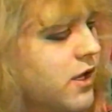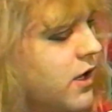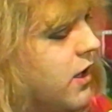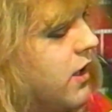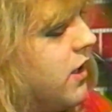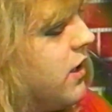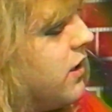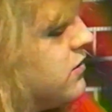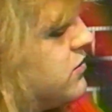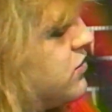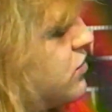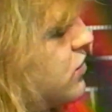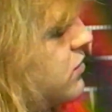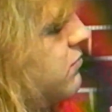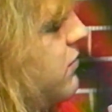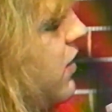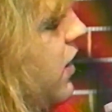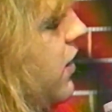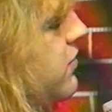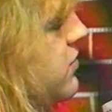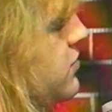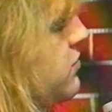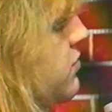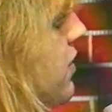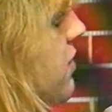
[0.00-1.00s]
is your
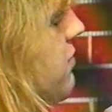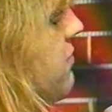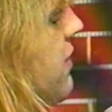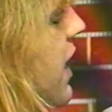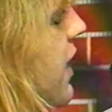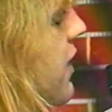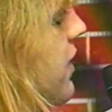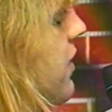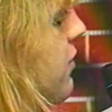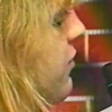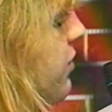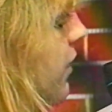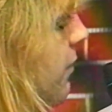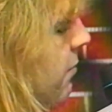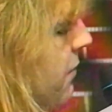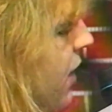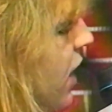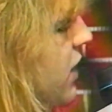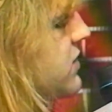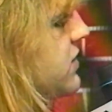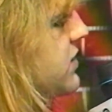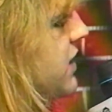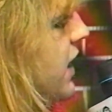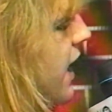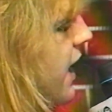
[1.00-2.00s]
mother's running around here with a
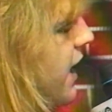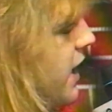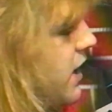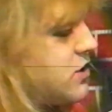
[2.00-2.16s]
mustache,